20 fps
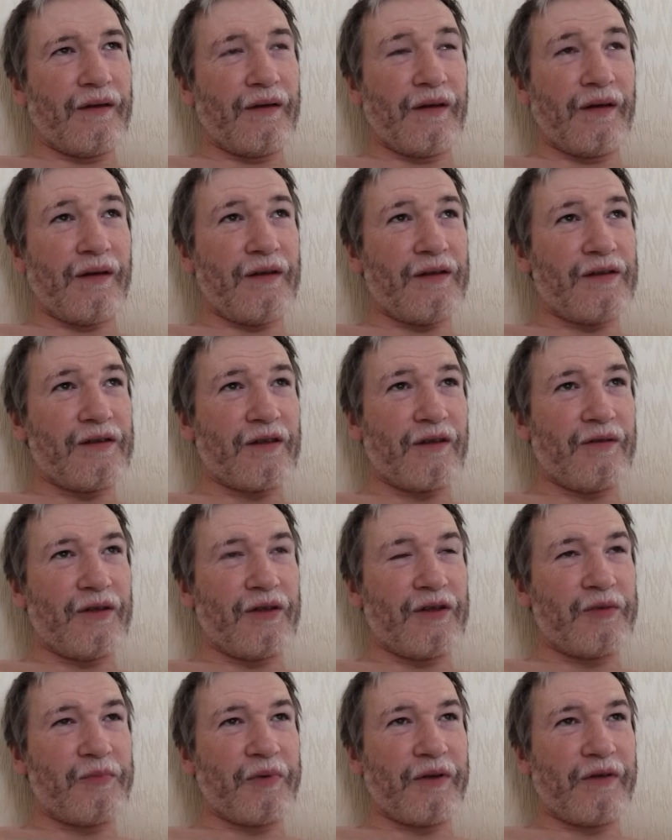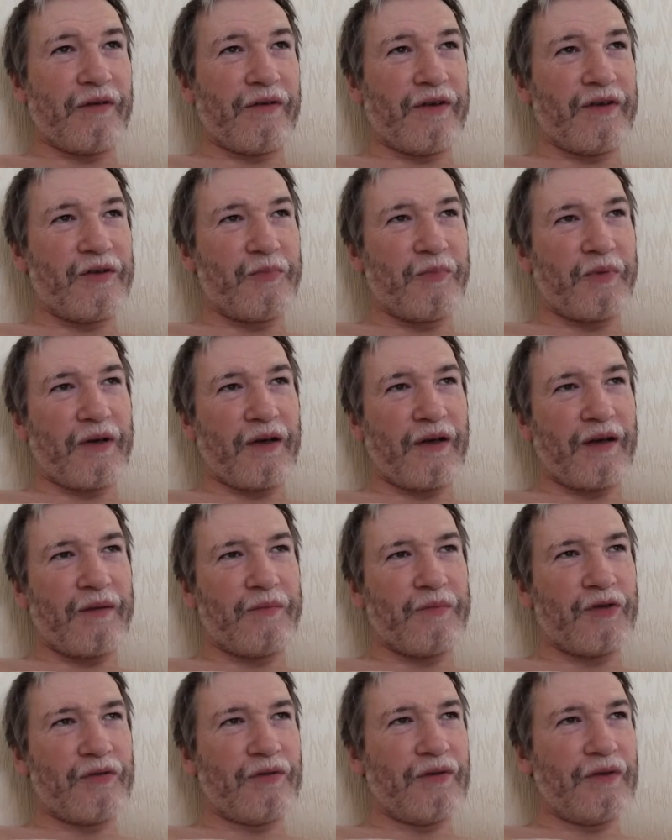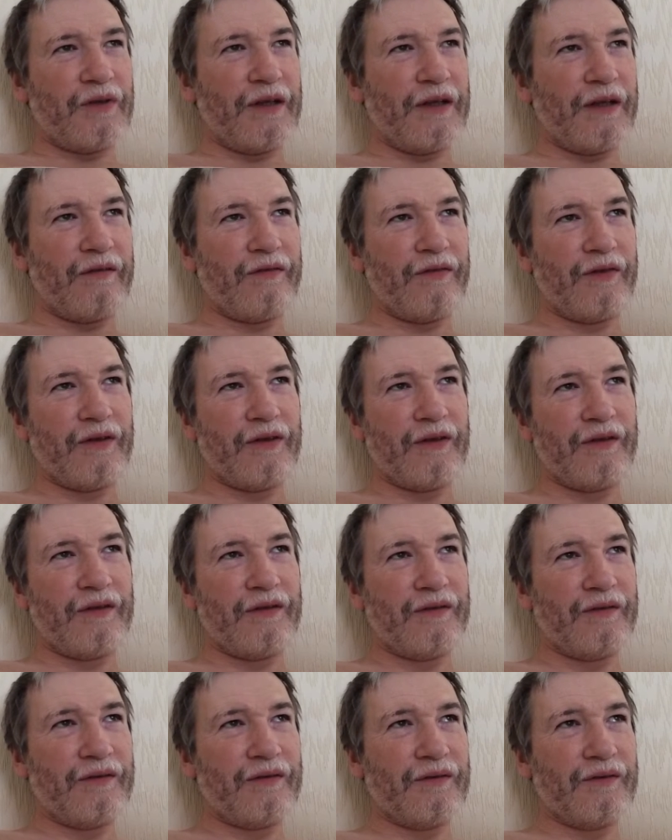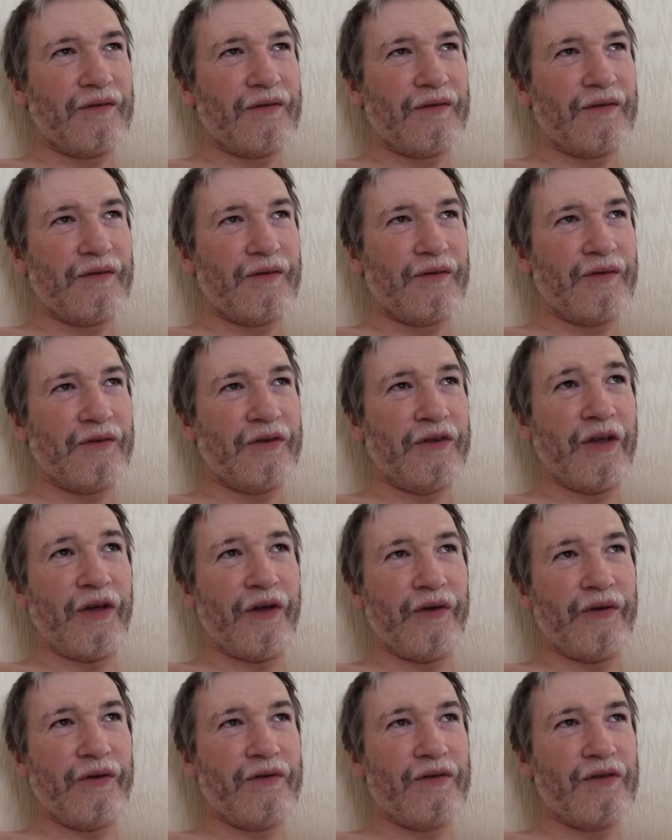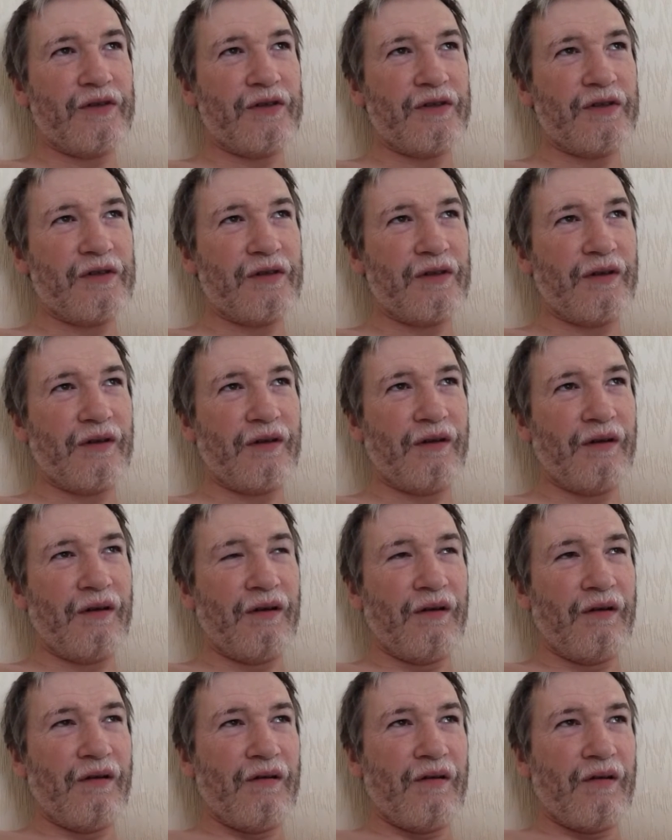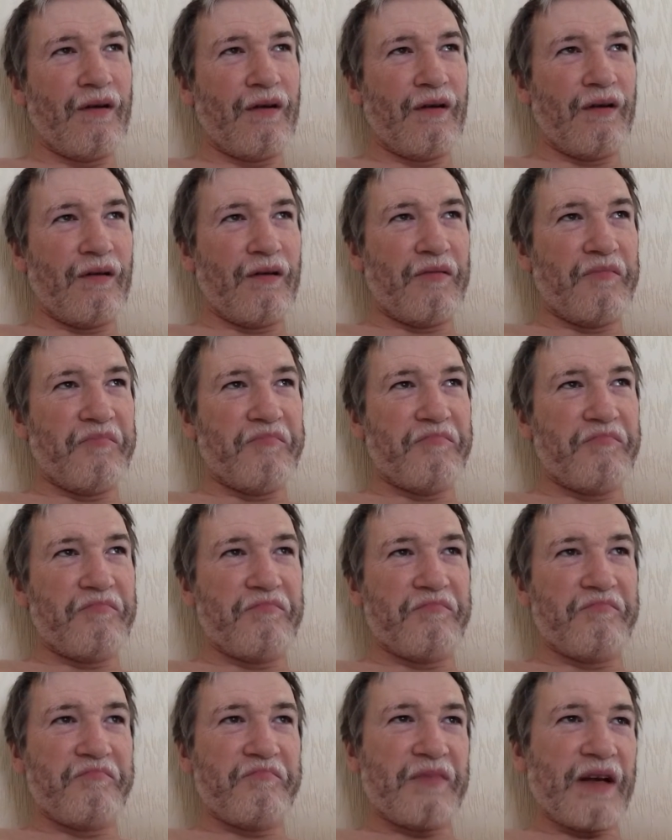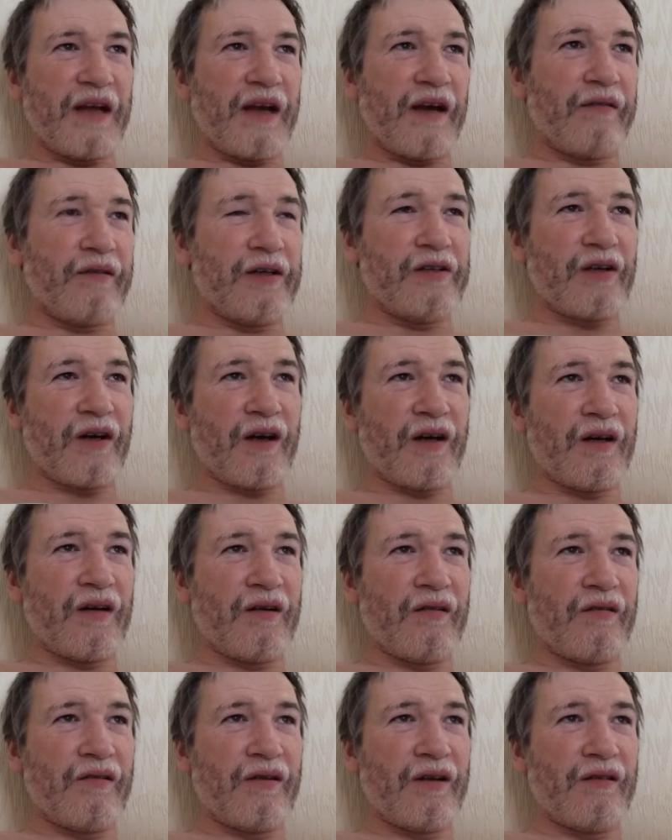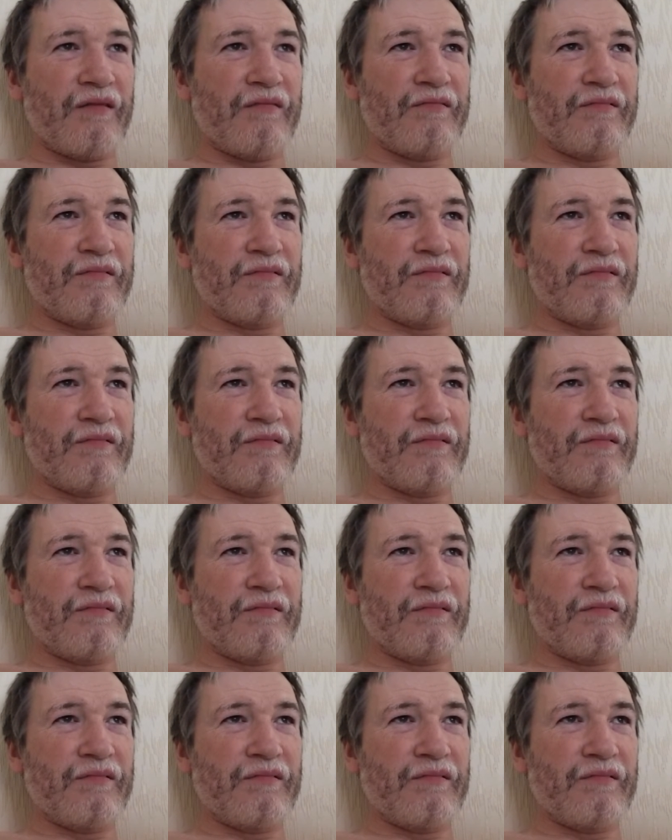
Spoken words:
in his own experience, perhaps all he ever knows is that now he's hungry,